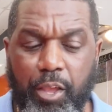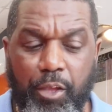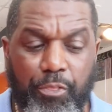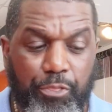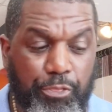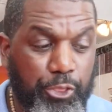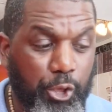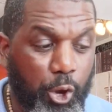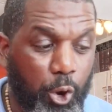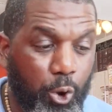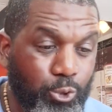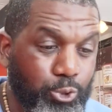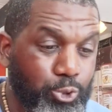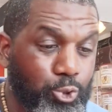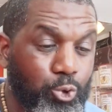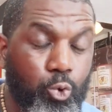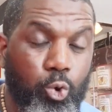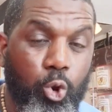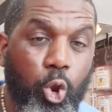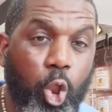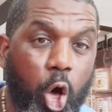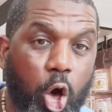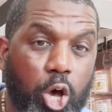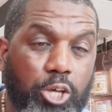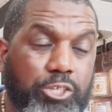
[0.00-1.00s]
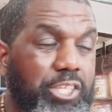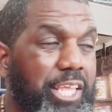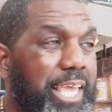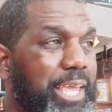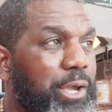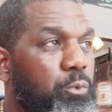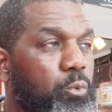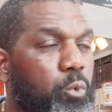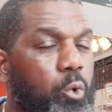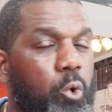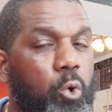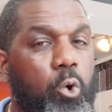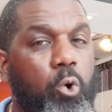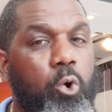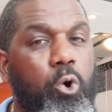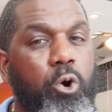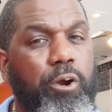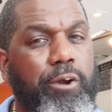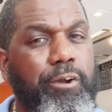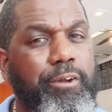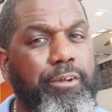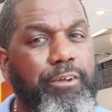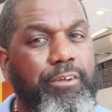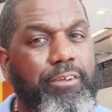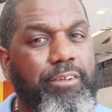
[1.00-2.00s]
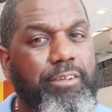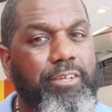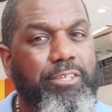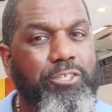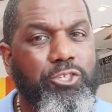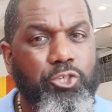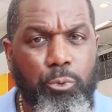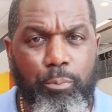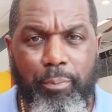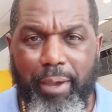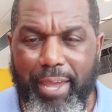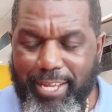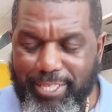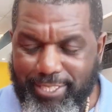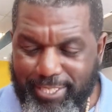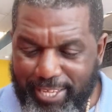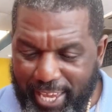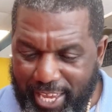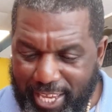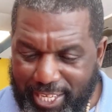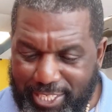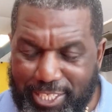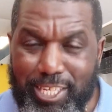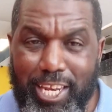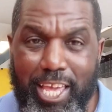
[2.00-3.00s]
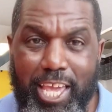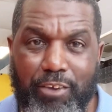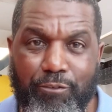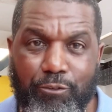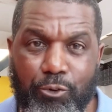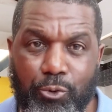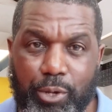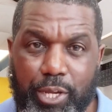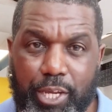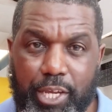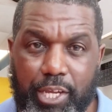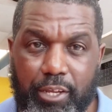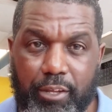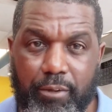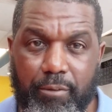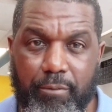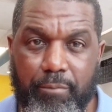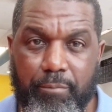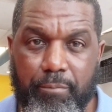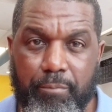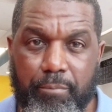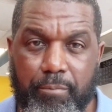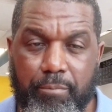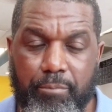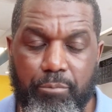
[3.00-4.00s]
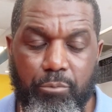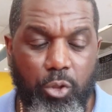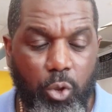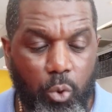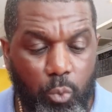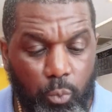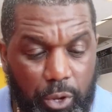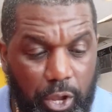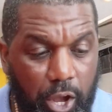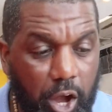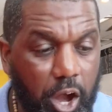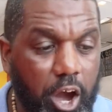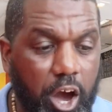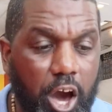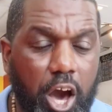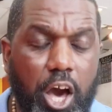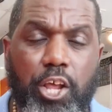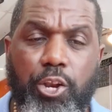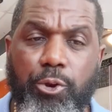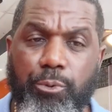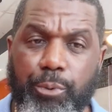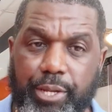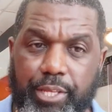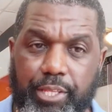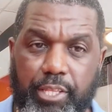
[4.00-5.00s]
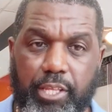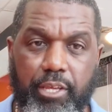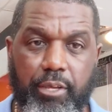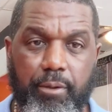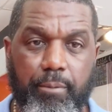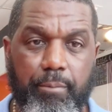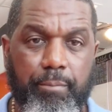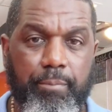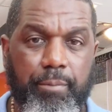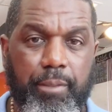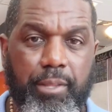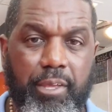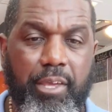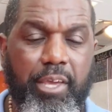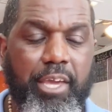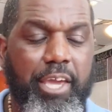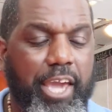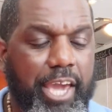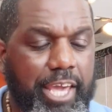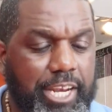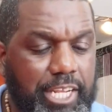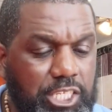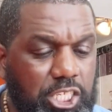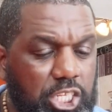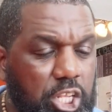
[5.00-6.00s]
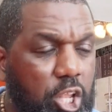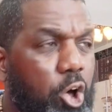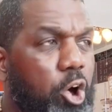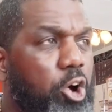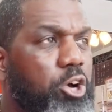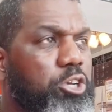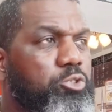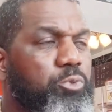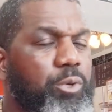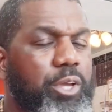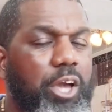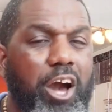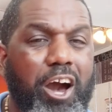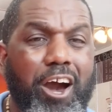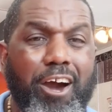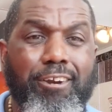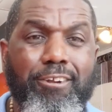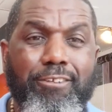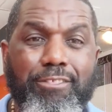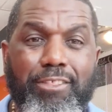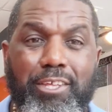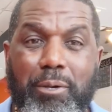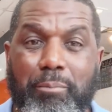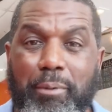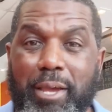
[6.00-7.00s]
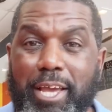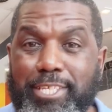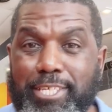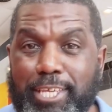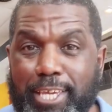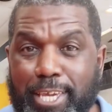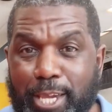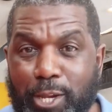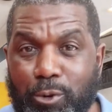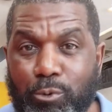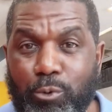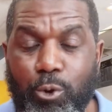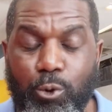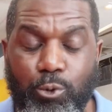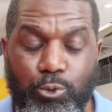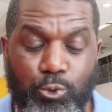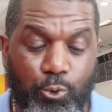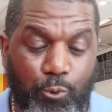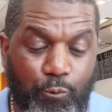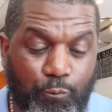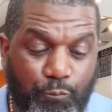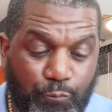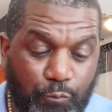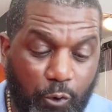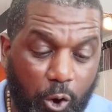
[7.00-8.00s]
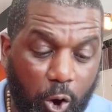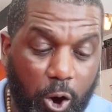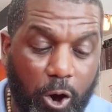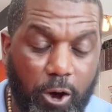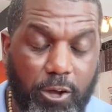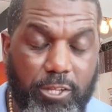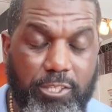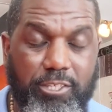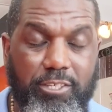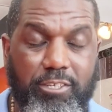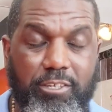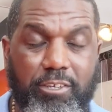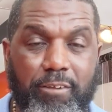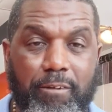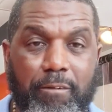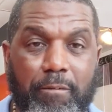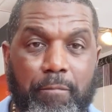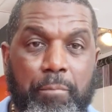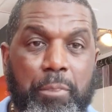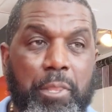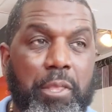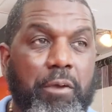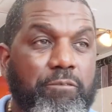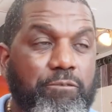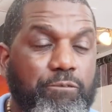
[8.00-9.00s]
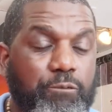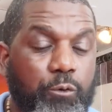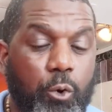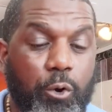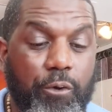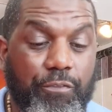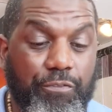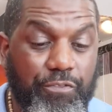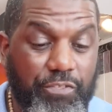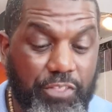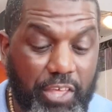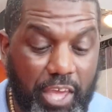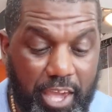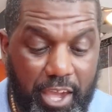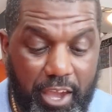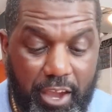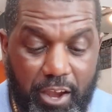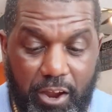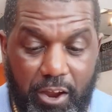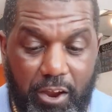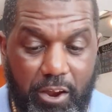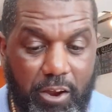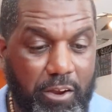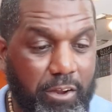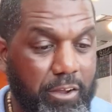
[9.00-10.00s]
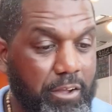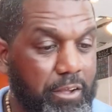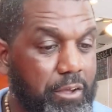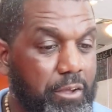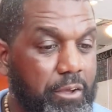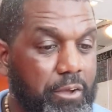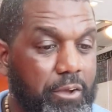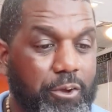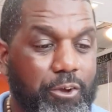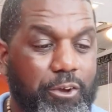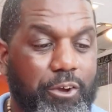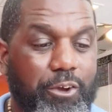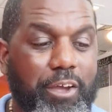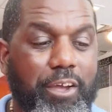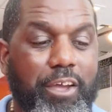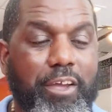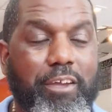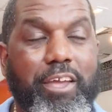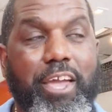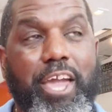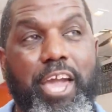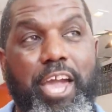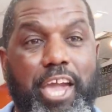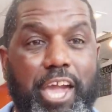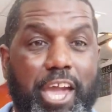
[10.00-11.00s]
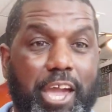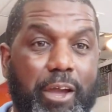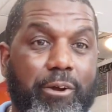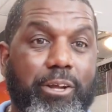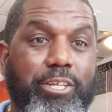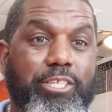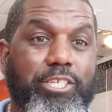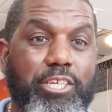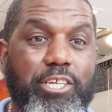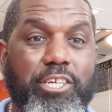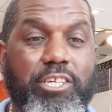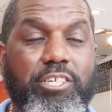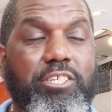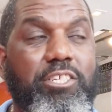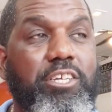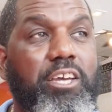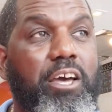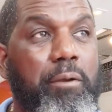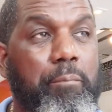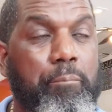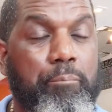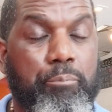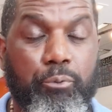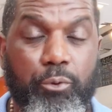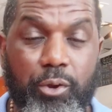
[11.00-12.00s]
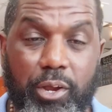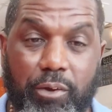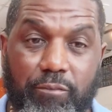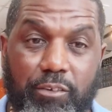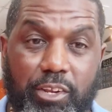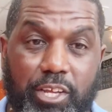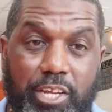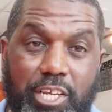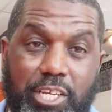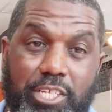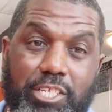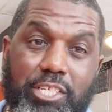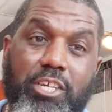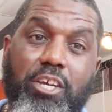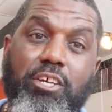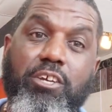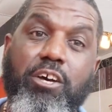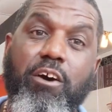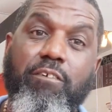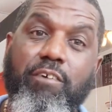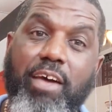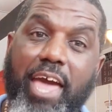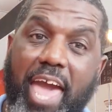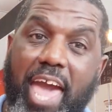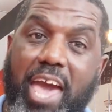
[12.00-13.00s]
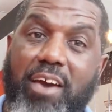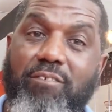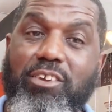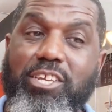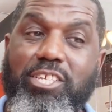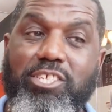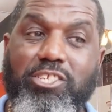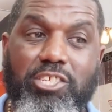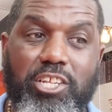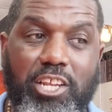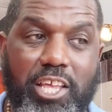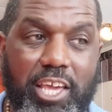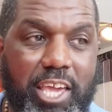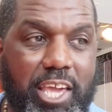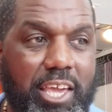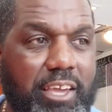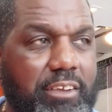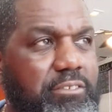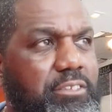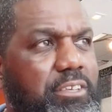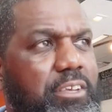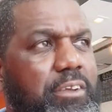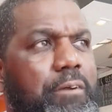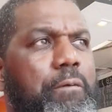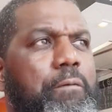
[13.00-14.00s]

those who lost a war to maintain slavery. We are honoring them. And as long as we honor them as heroes who fought for their heritage and privilege of having slaves,